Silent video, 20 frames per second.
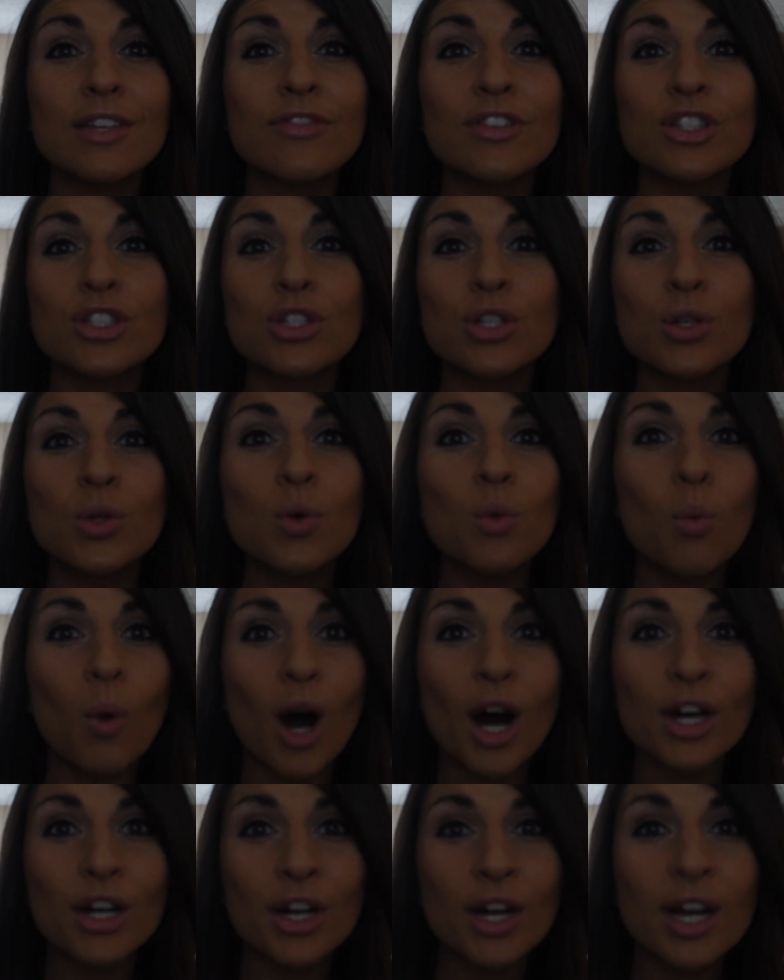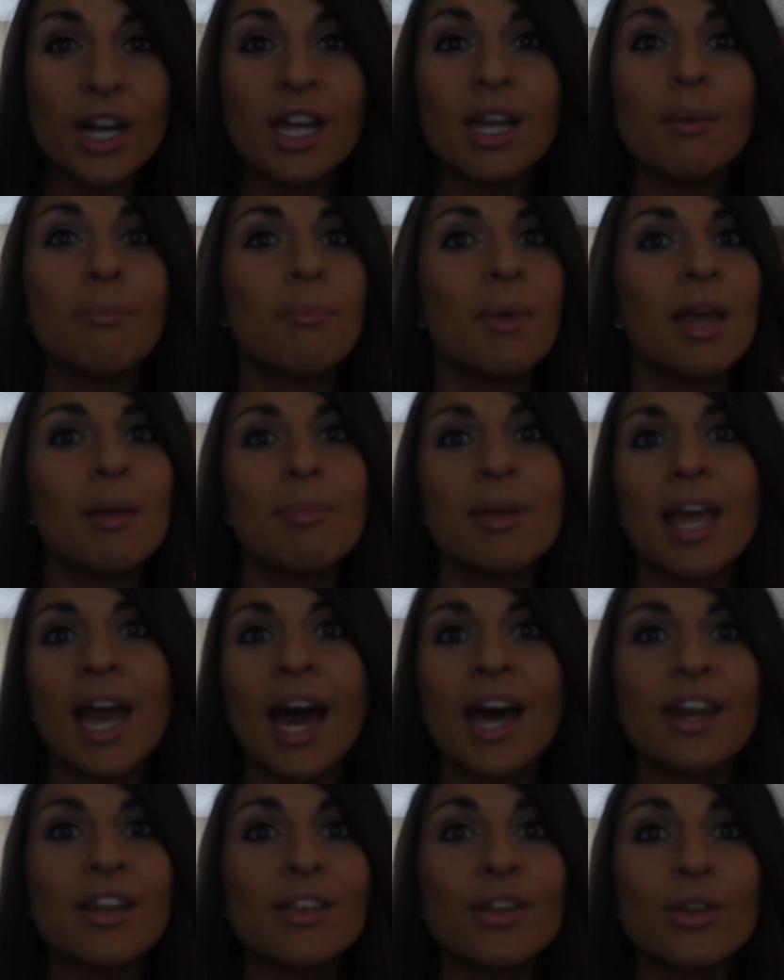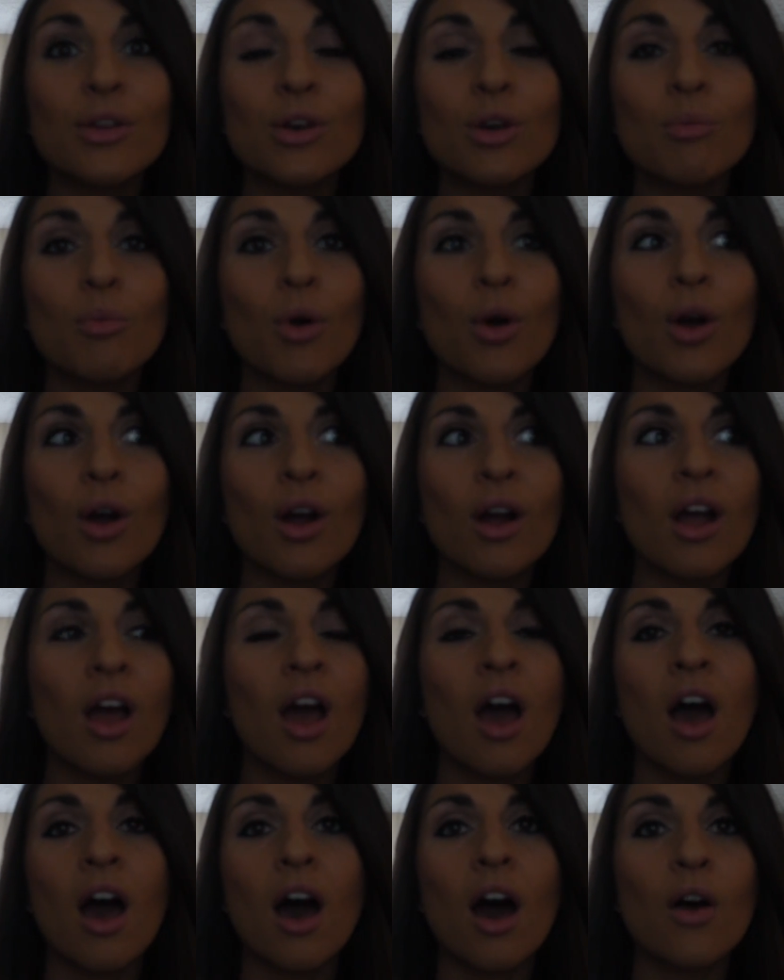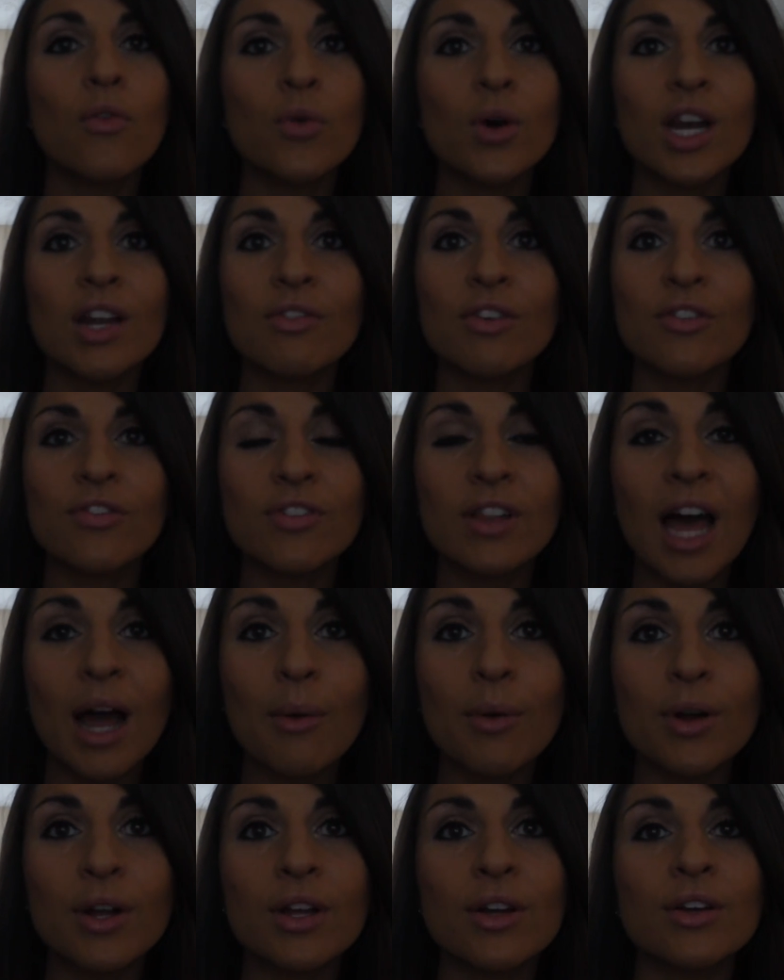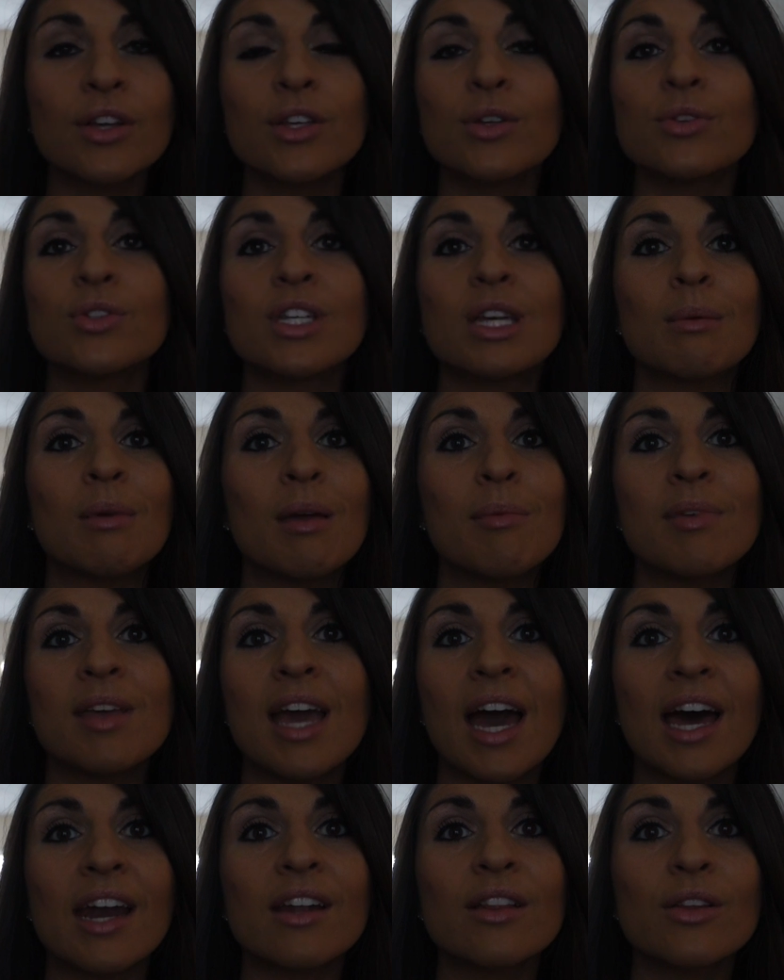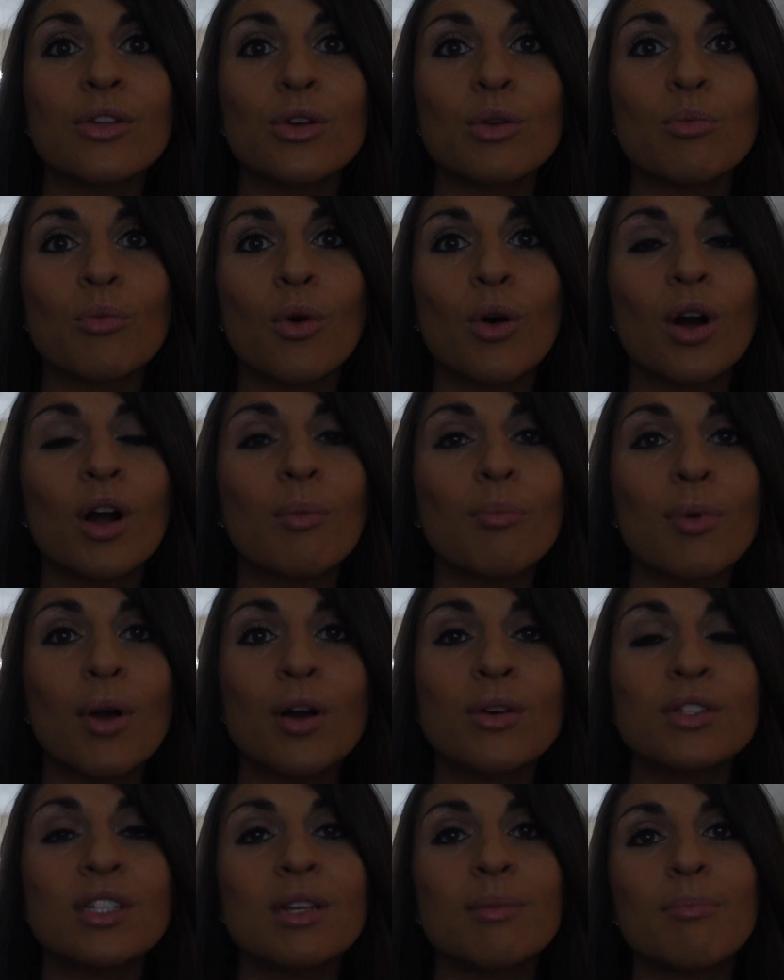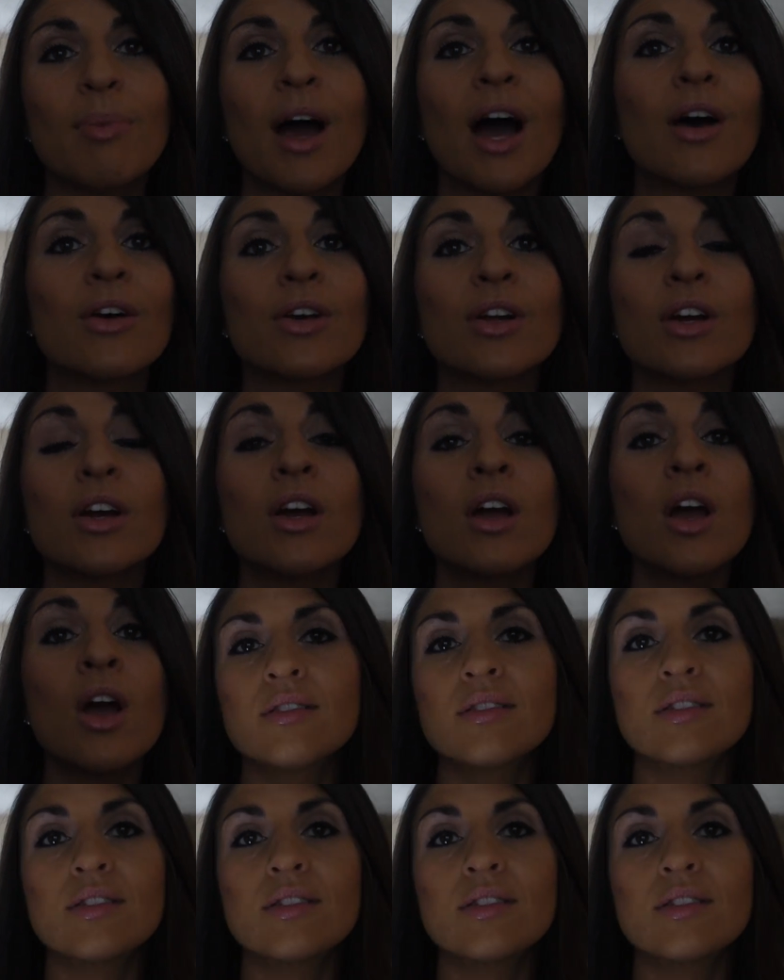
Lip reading: If it's too watery, maybe add a little more of whatever flour you're using. Maybe add a little more protein powder.